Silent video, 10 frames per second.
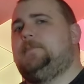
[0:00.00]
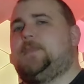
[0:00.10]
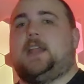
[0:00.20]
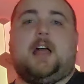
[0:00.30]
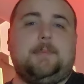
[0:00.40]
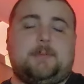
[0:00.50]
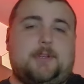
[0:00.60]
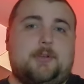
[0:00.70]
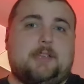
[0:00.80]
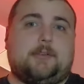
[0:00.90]
And I'm somebody
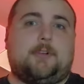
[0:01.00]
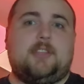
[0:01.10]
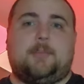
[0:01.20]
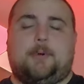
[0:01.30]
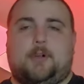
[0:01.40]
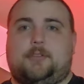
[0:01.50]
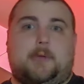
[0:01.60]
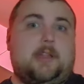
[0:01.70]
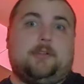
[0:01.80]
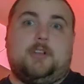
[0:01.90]
who hasn't read the book, so
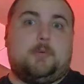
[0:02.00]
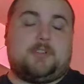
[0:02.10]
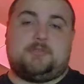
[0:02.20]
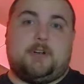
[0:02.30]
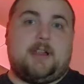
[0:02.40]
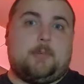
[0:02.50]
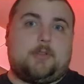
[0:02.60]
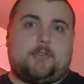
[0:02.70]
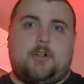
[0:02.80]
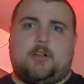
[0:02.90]
I don't know what's right and
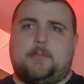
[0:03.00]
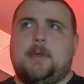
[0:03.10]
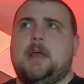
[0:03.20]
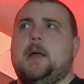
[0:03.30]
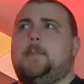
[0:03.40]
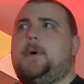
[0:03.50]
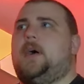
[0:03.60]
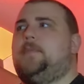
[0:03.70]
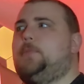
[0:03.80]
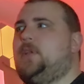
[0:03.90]
what's wrong.
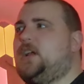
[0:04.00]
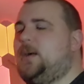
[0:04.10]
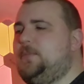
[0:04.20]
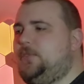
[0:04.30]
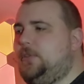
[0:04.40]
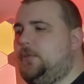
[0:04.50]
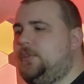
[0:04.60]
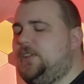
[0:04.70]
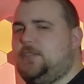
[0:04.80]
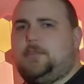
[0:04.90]
But when it comes to the
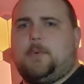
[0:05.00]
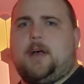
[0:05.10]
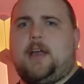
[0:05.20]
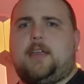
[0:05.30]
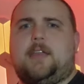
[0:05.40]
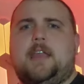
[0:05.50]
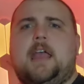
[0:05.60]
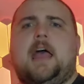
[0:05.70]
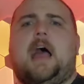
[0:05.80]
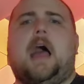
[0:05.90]
reasons why
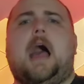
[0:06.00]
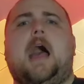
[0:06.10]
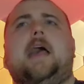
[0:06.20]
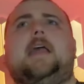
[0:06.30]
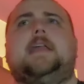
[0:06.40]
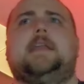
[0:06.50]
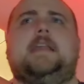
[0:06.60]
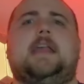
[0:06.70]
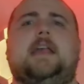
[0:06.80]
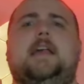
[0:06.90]
I
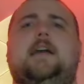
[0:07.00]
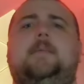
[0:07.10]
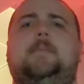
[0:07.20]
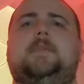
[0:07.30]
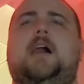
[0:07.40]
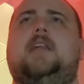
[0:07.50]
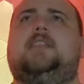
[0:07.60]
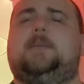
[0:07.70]
am not the